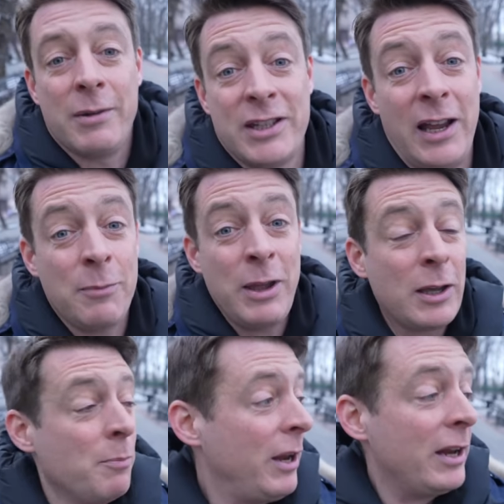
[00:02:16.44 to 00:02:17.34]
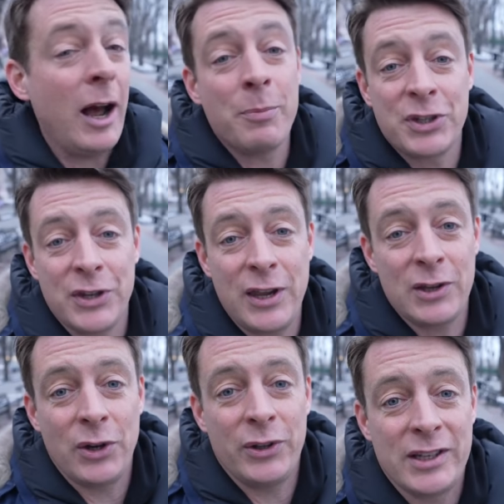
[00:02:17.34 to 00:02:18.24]
telling me completely opposite
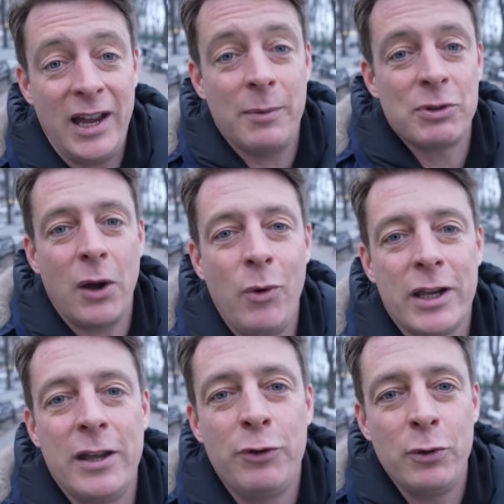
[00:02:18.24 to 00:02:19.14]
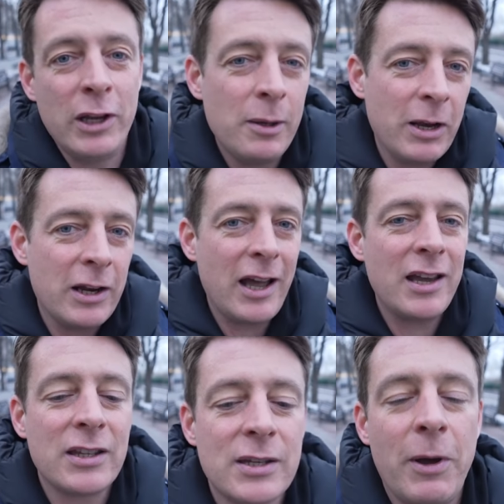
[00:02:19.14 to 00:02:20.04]
things all the time. So I want to give you a little bit of
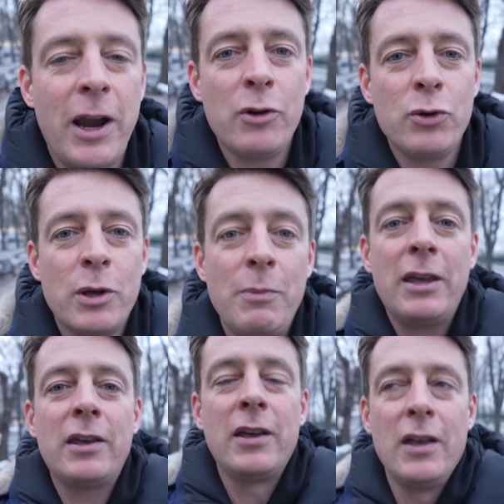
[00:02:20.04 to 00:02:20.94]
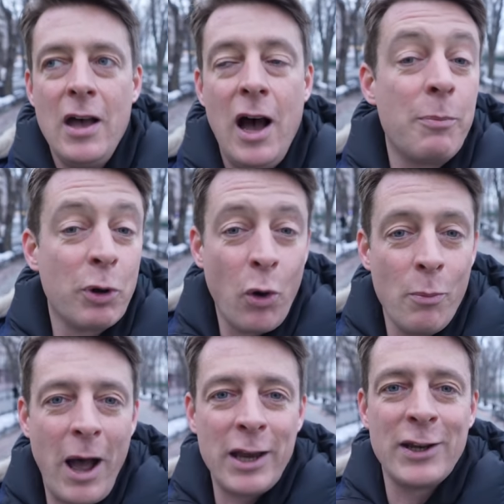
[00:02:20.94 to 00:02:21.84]
guidance about how you can make up your own
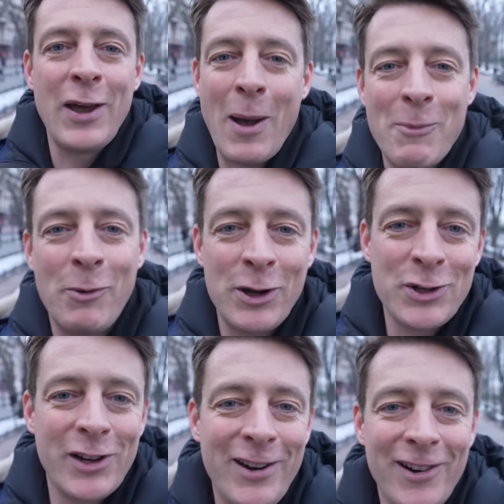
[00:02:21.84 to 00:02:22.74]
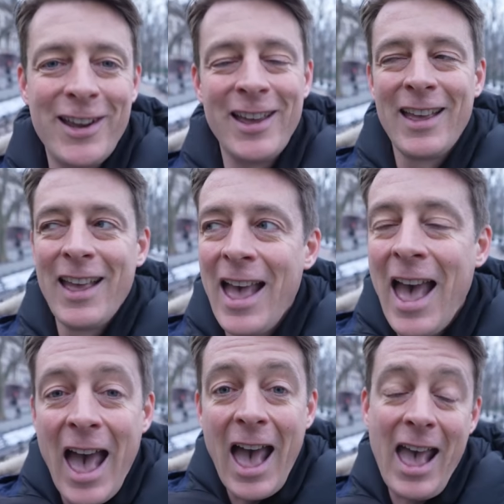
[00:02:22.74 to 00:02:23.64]
mind about what you're hearing.
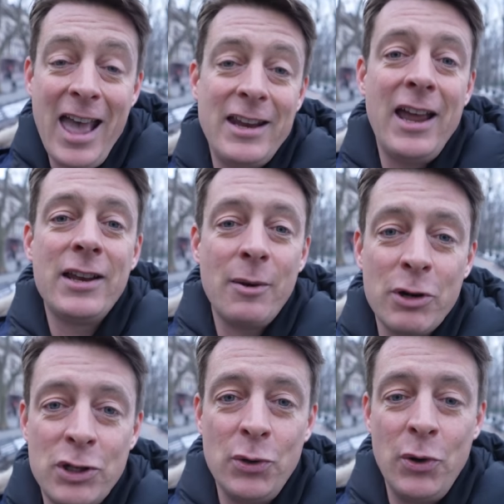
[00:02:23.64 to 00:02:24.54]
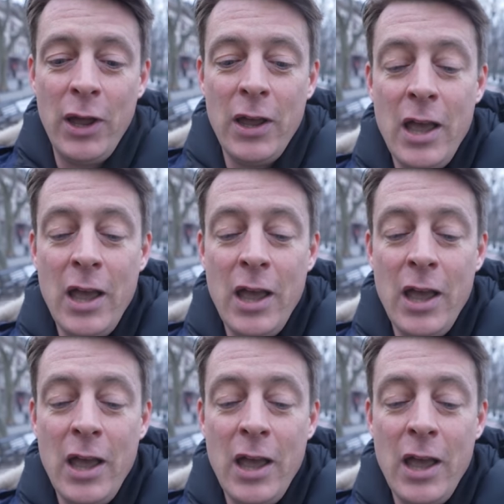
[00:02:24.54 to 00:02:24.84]
And number two,